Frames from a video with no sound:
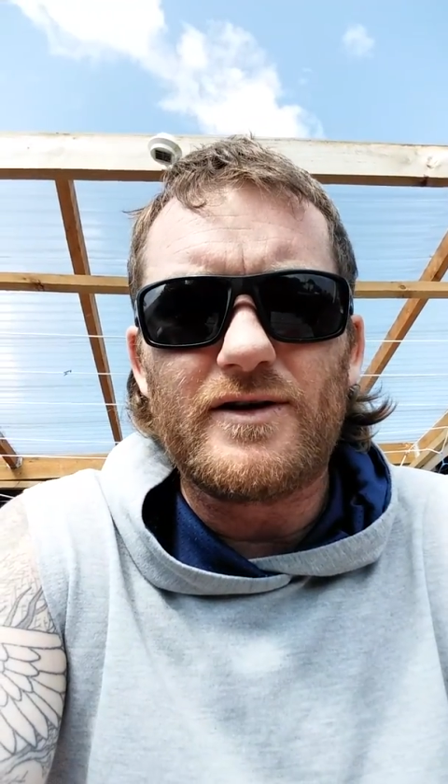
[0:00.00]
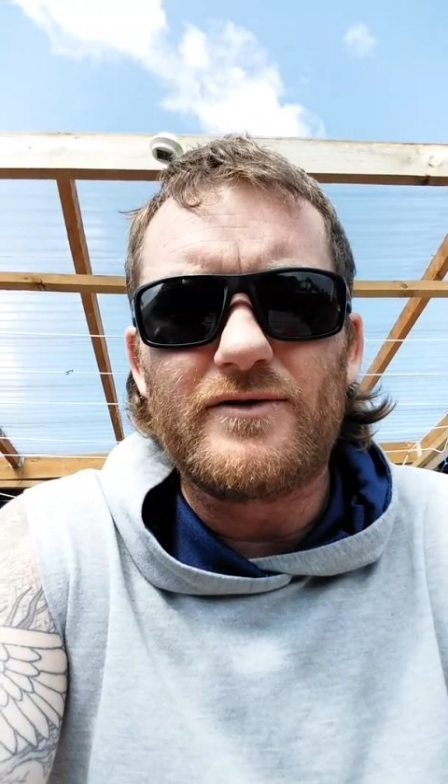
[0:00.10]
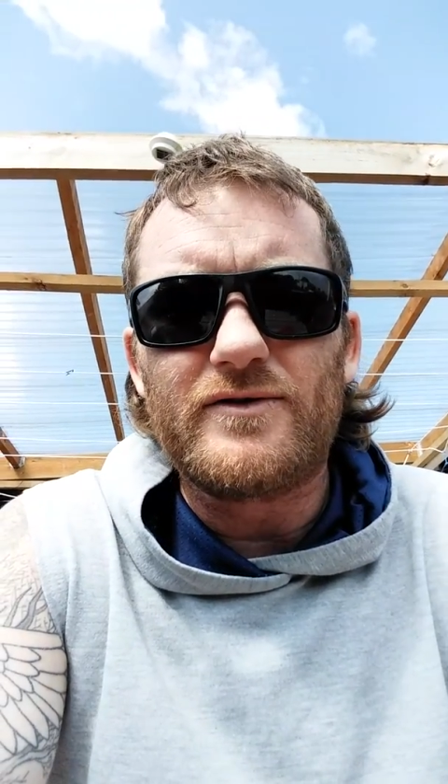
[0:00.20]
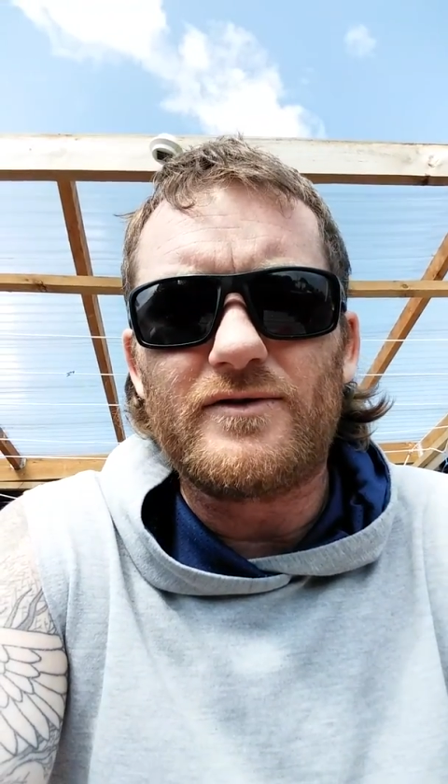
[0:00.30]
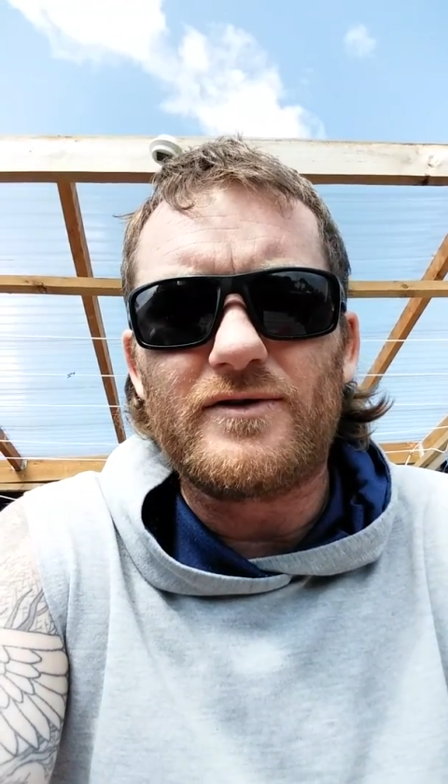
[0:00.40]

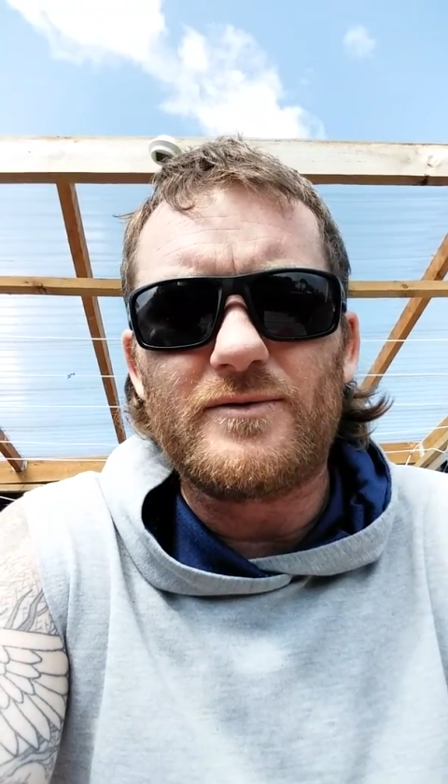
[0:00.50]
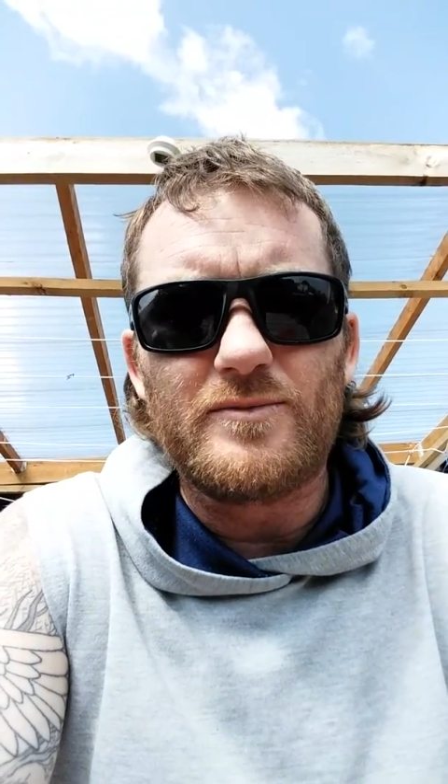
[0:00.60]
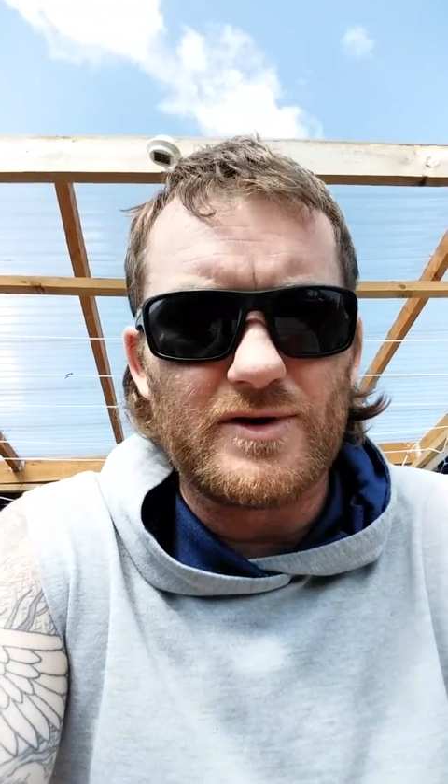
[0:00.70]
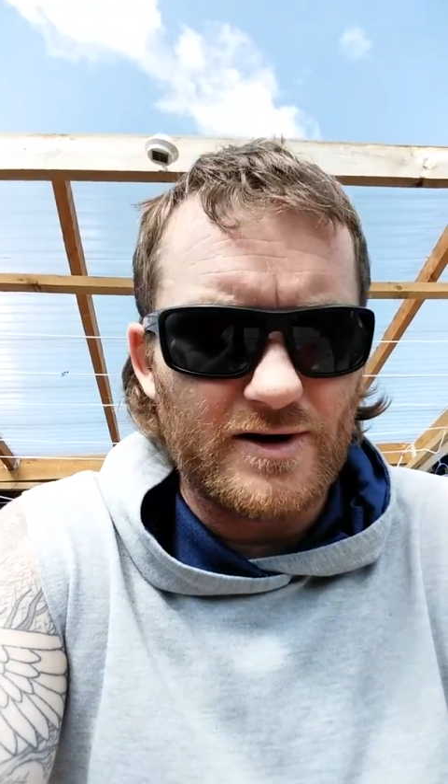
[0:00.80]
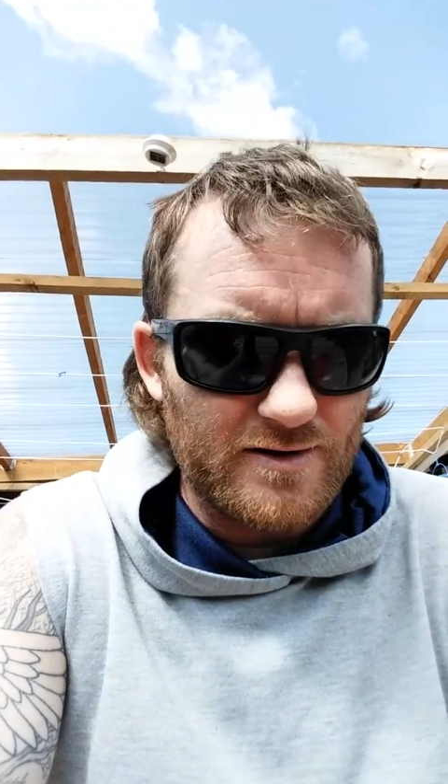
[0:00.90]
haven't
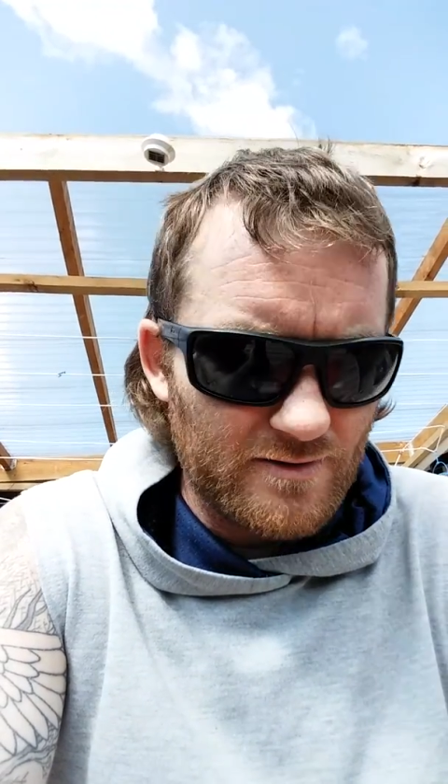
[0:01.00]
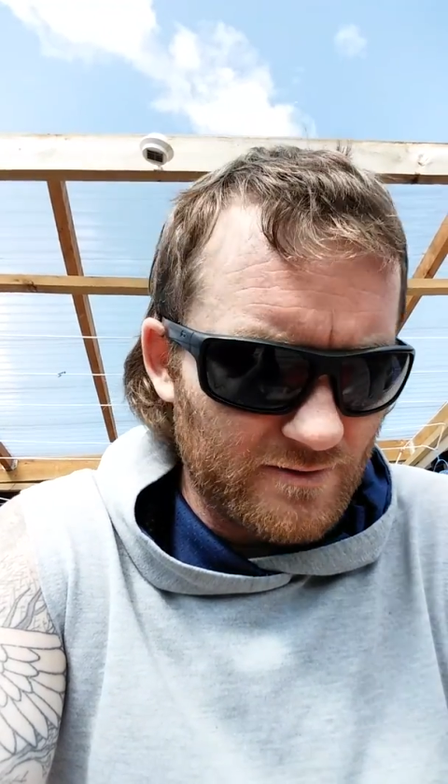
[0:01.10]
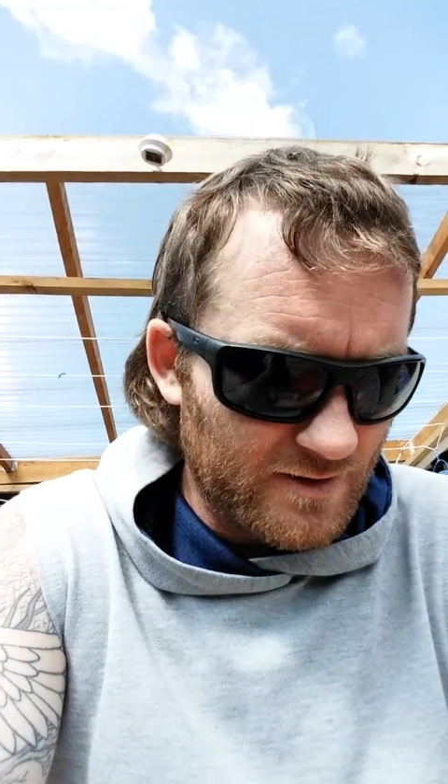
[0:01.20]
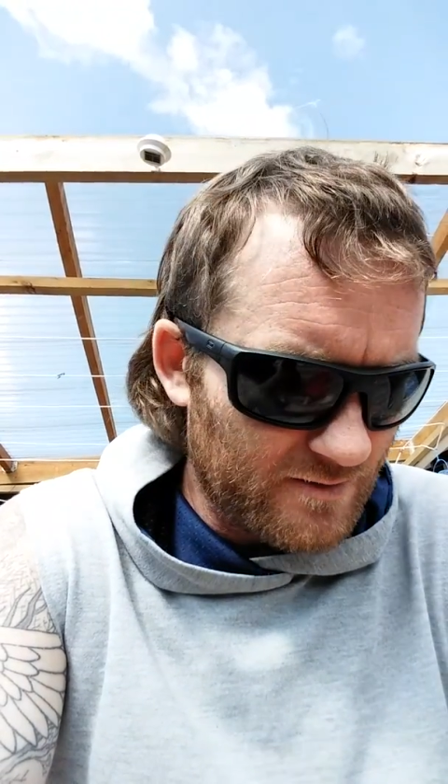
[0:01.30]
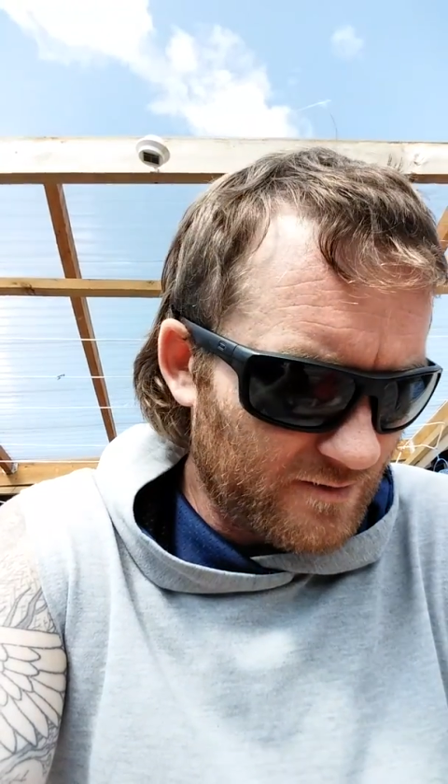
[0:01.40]
completed or
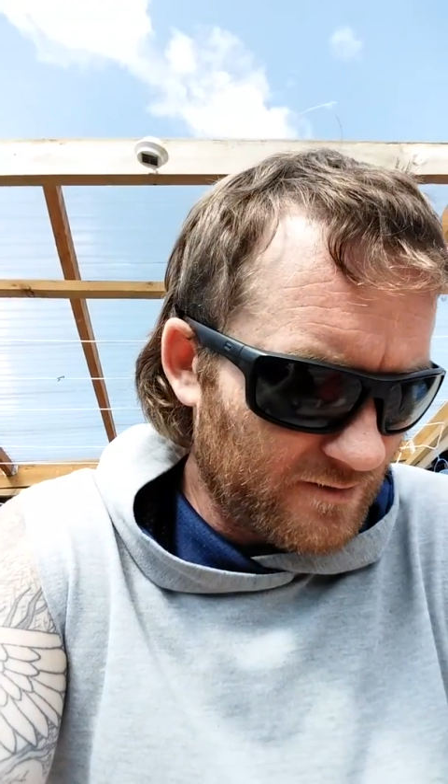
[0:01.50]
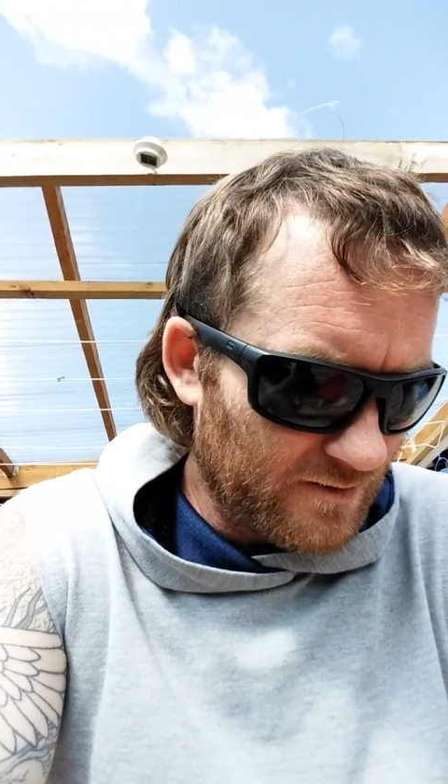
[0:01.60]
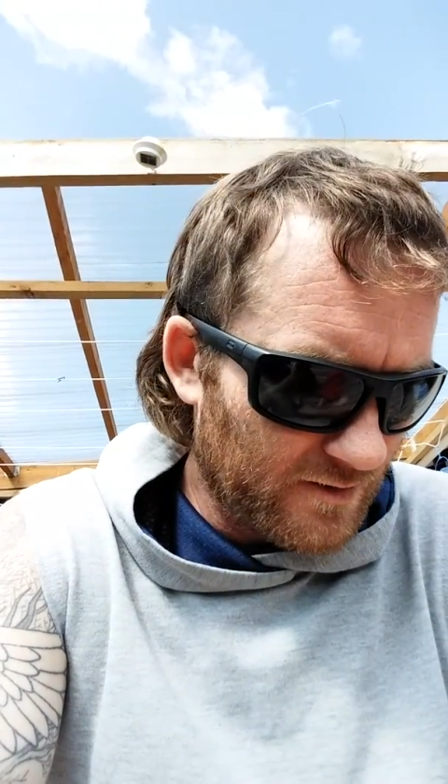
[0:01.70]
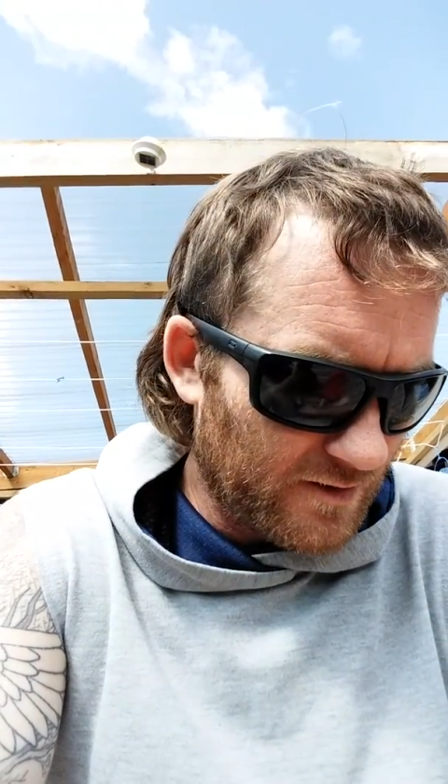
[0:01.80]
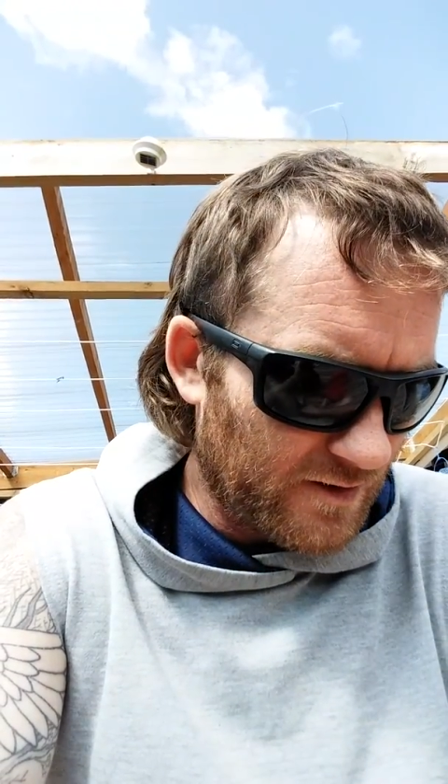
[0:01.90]
something. I
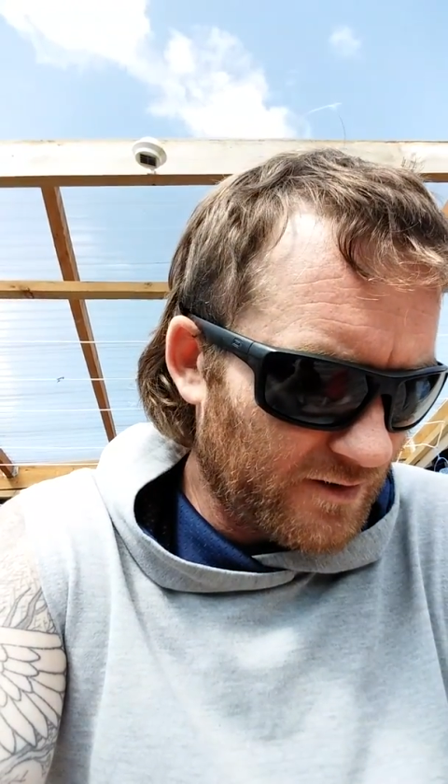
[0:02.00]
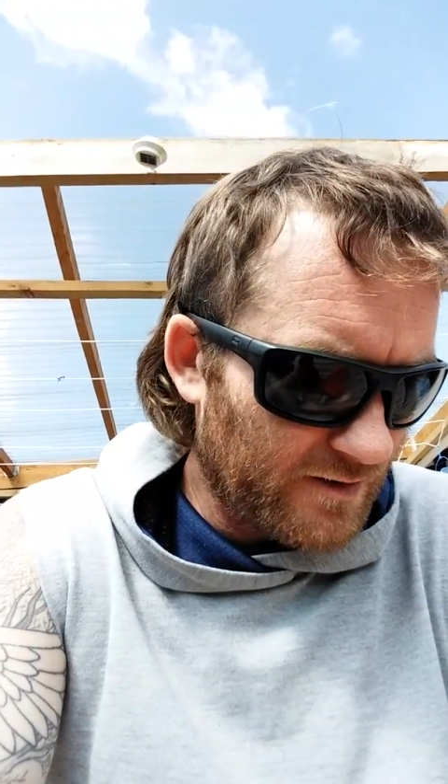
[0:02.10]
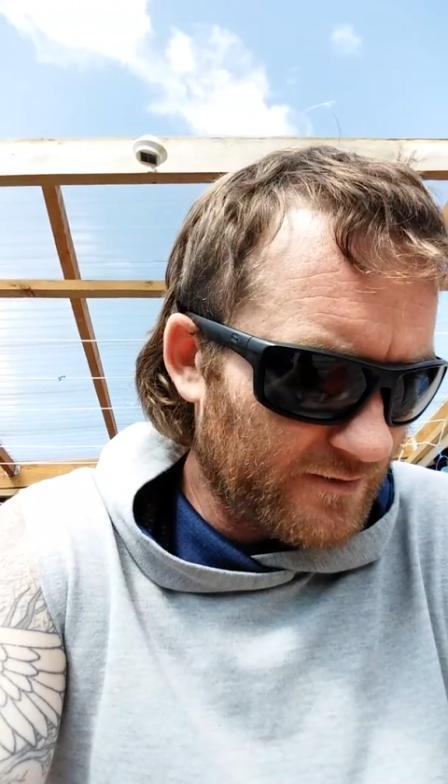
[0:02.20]
don't know.